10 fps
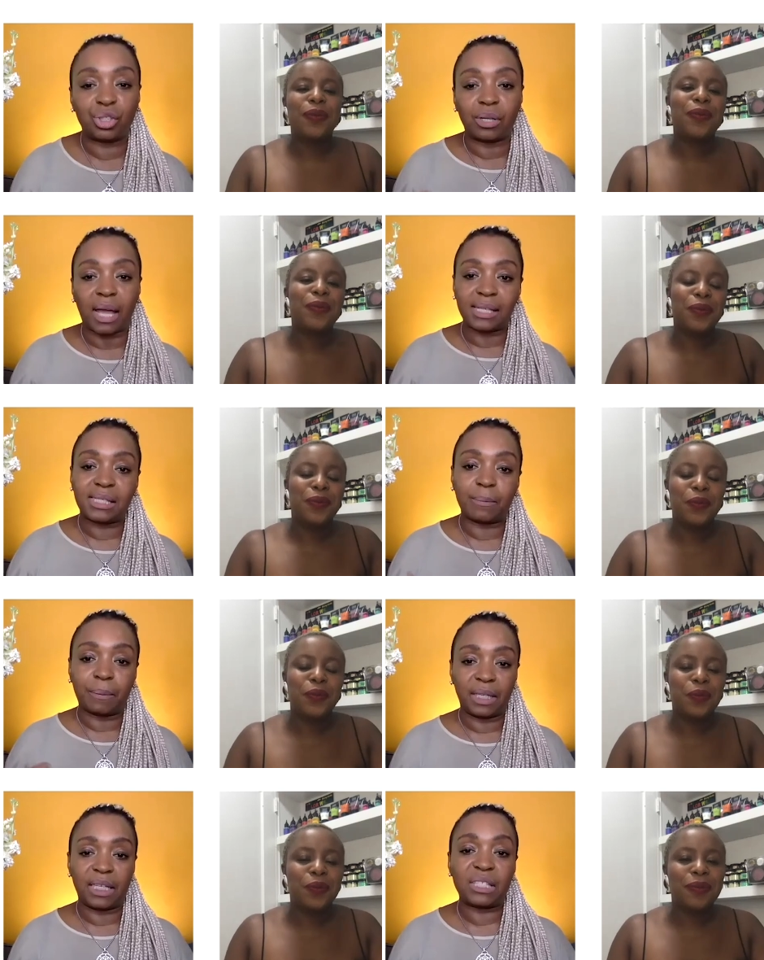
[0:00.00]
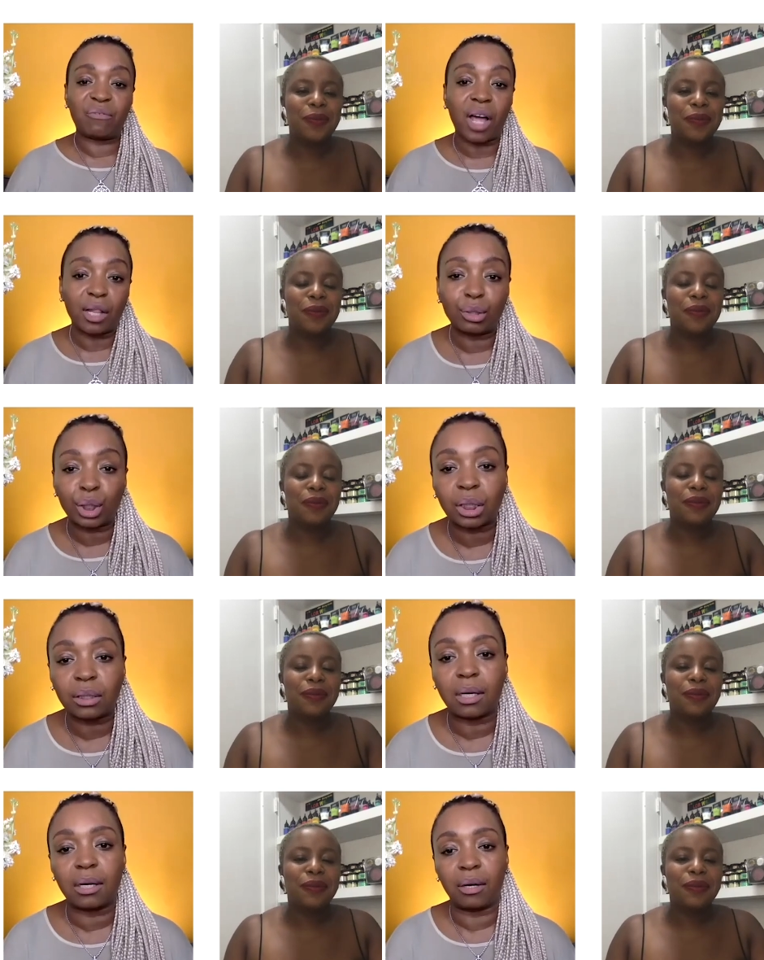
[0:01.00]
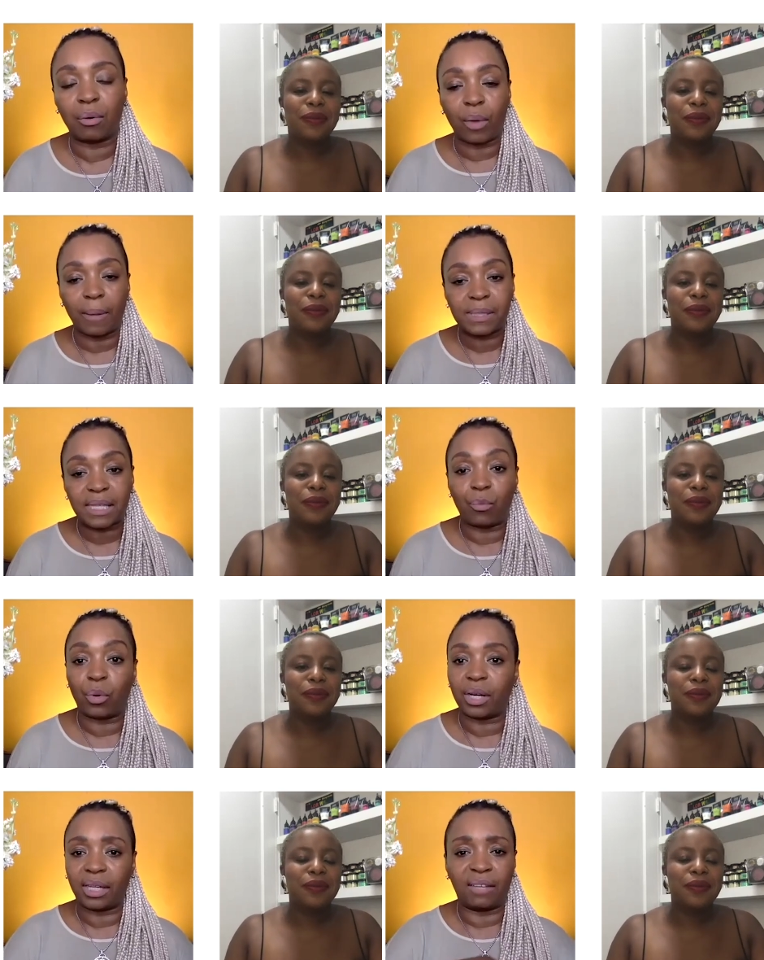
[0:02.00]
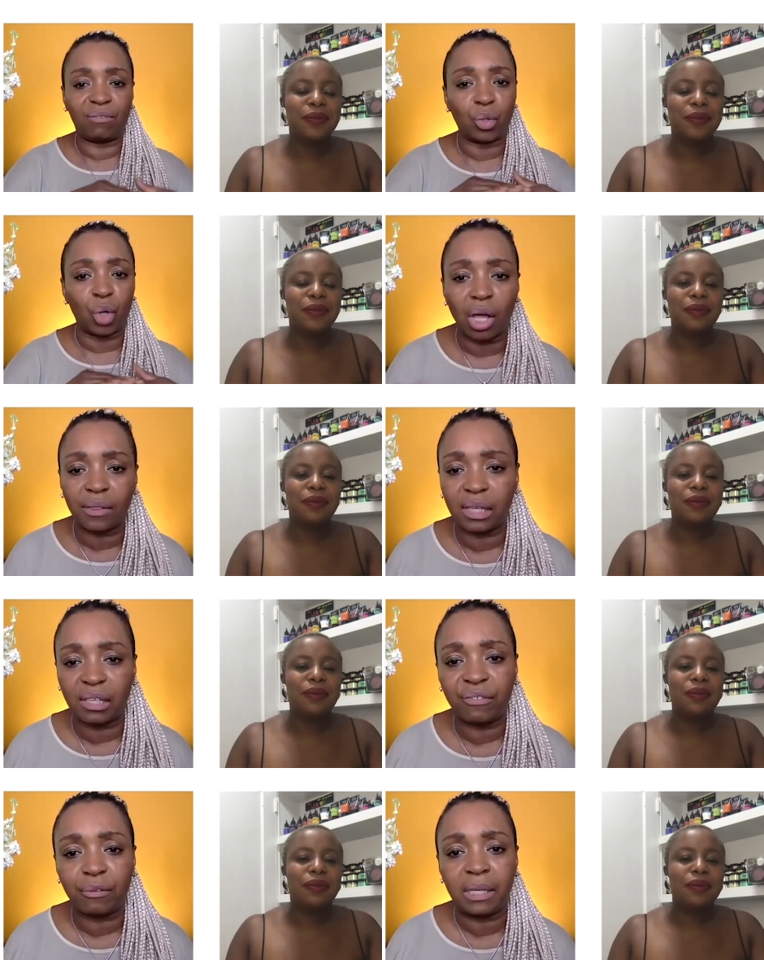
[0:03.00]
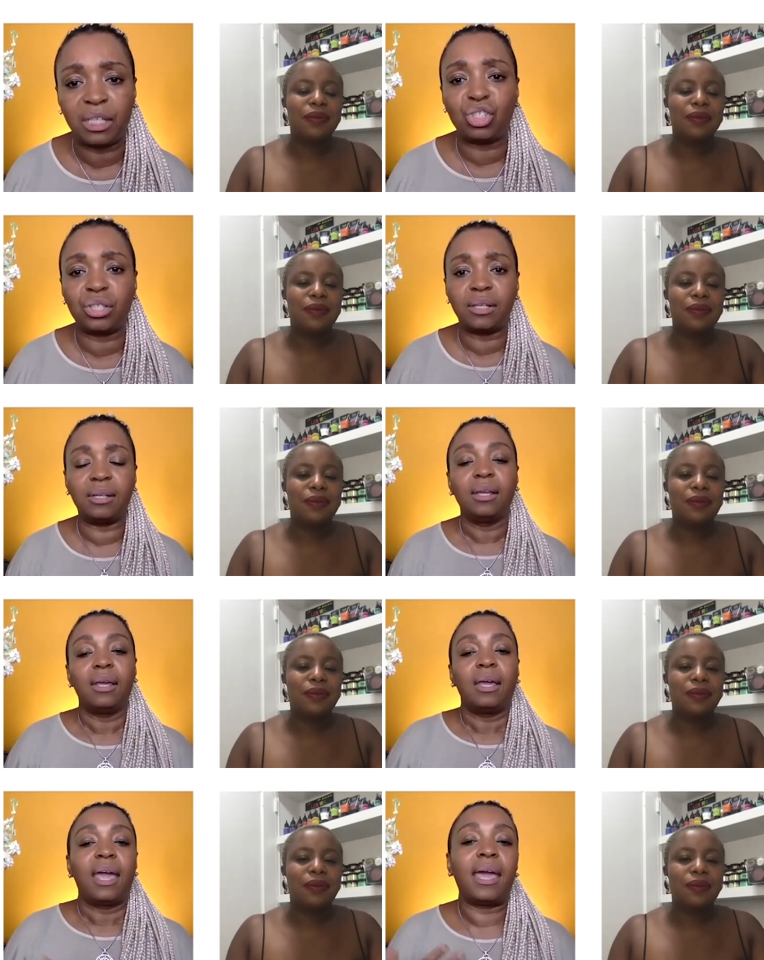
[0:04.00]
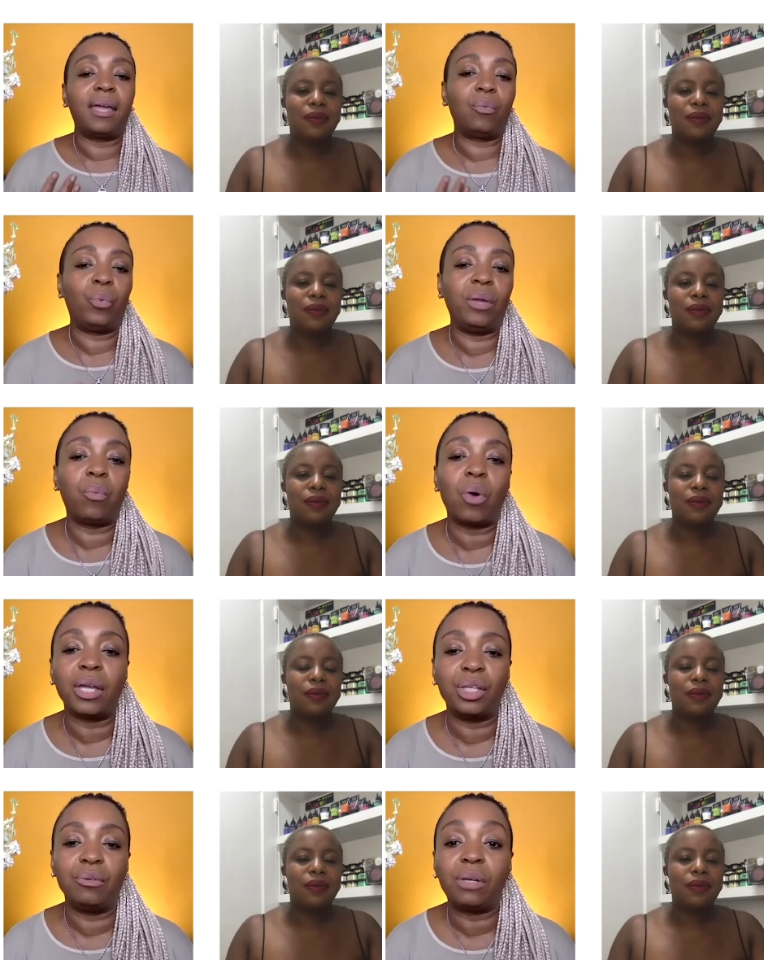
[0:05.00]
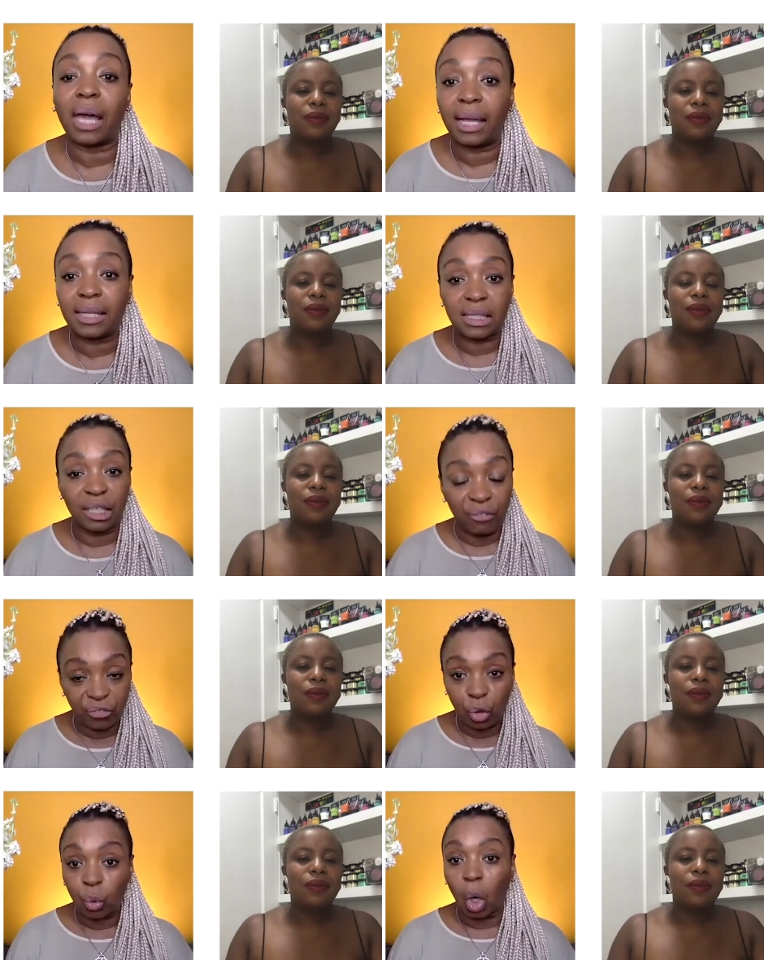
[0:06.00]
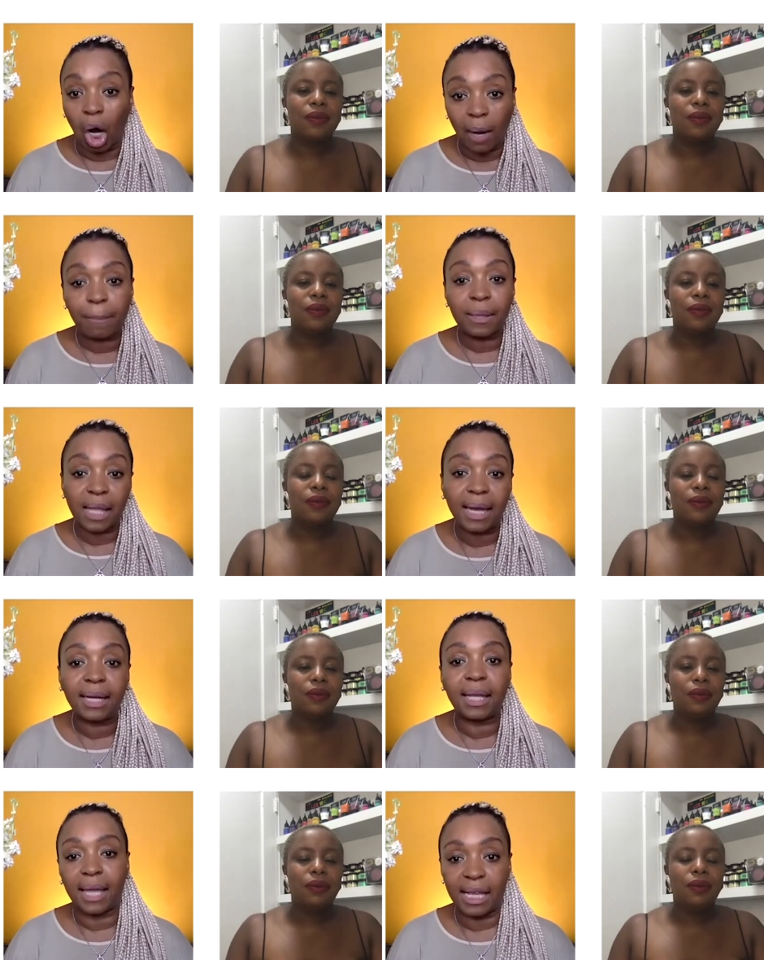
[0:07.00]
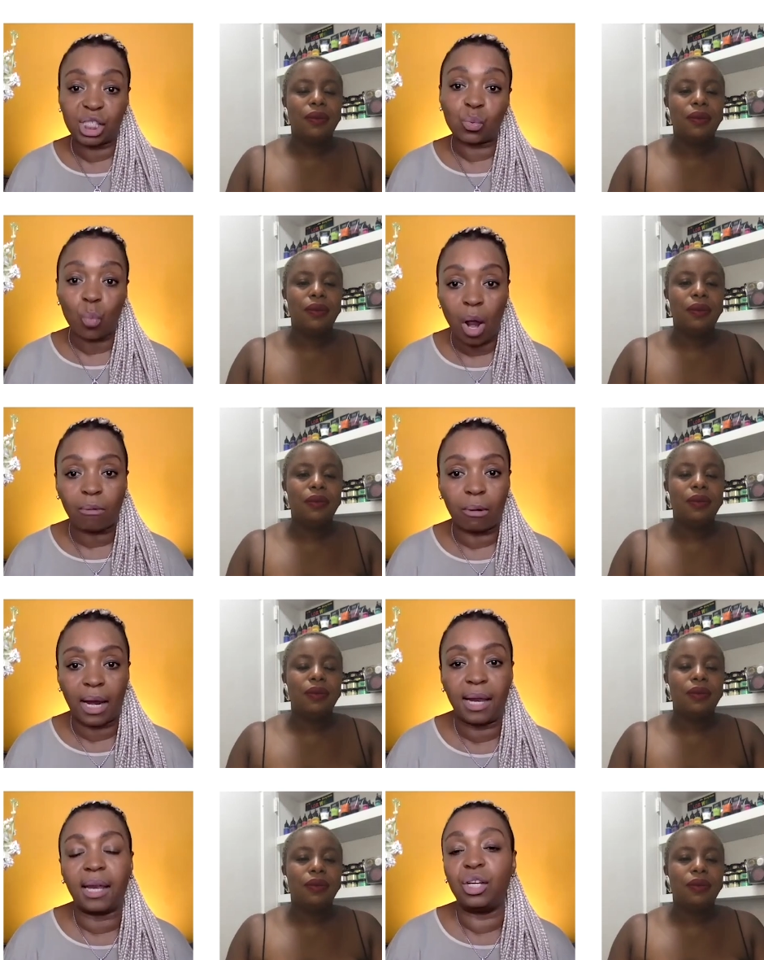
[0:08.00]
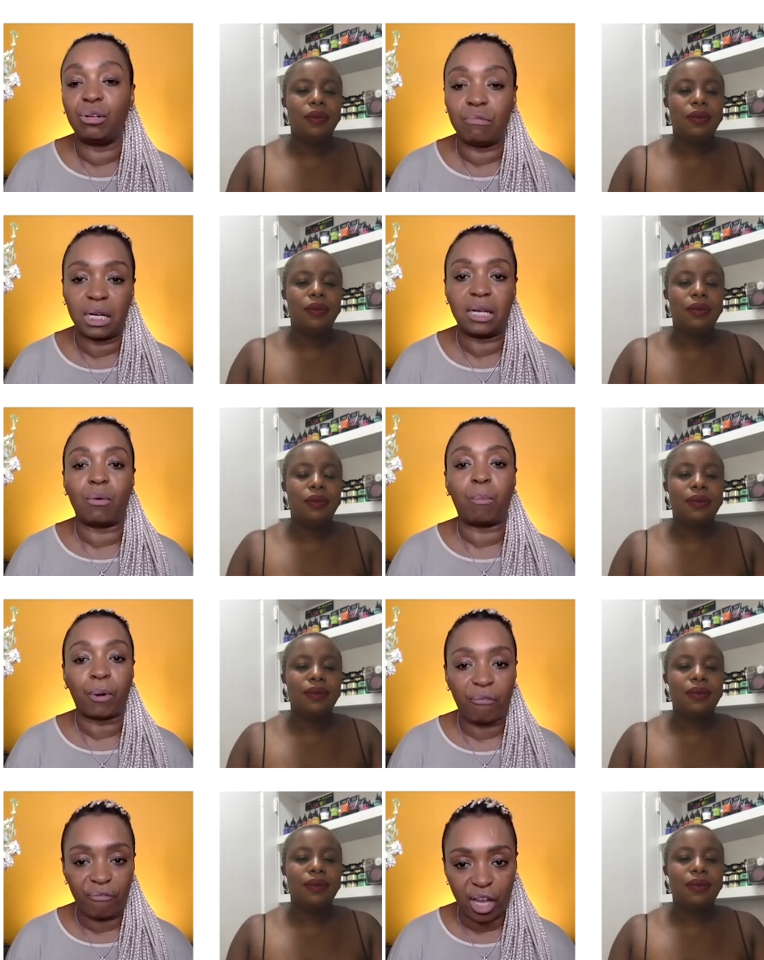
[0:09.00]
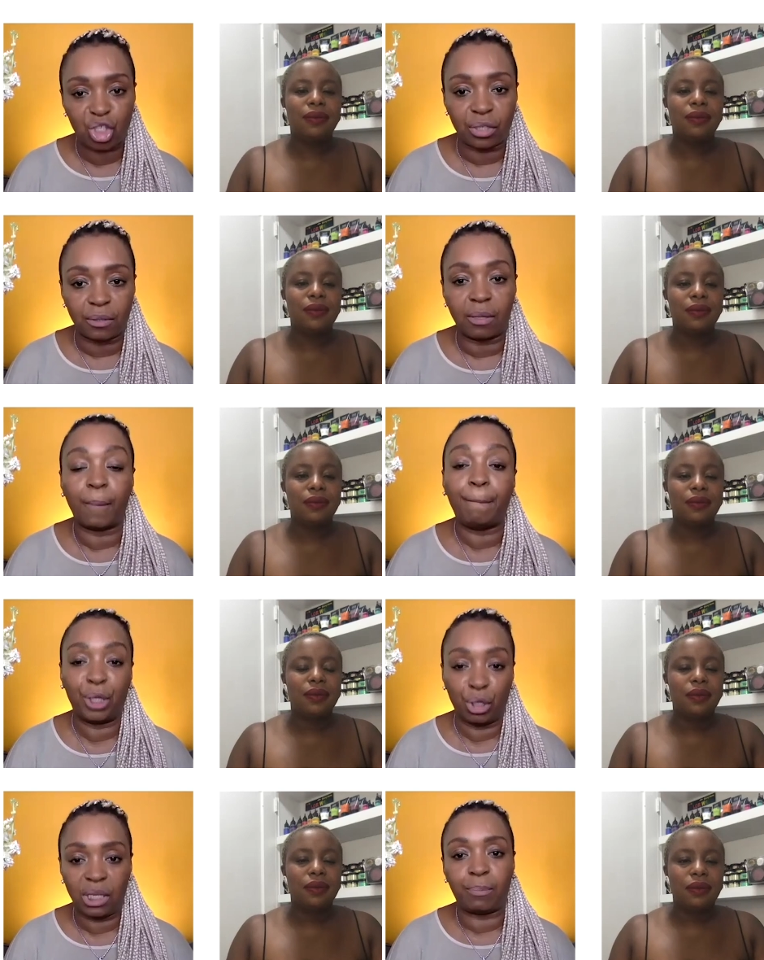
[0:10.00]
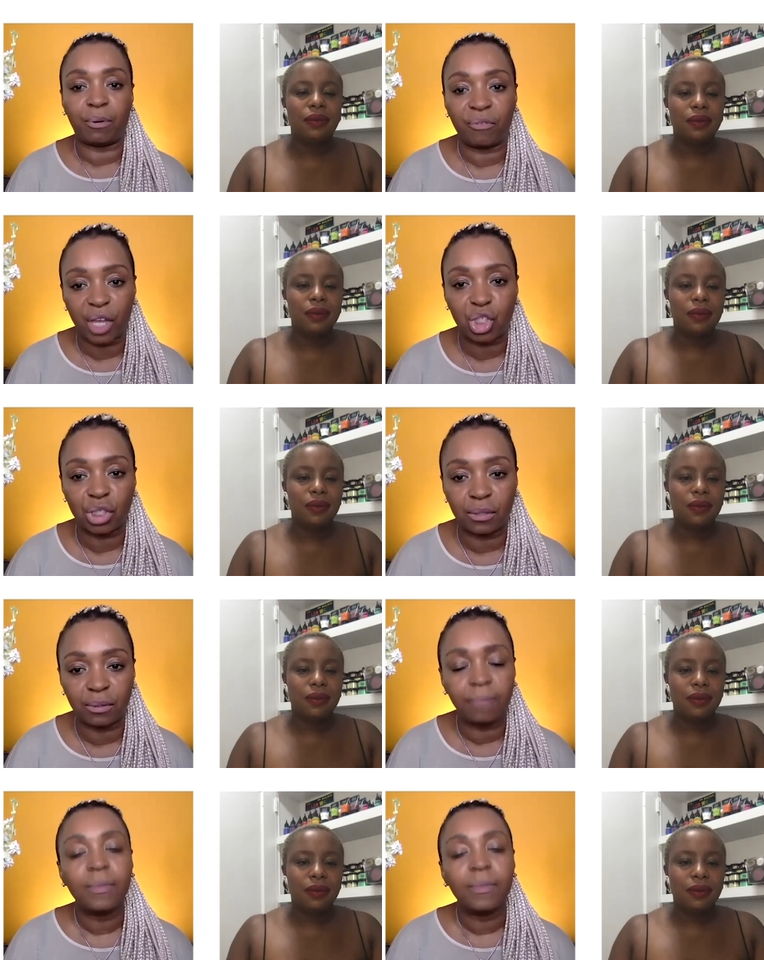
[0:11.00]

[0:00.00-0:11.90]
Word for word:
Speaker 1: guys to please follow her on her website. We're gonna give you all the information, and we want you guys, if you are planning a soiree and you need a professional, a beauty professional,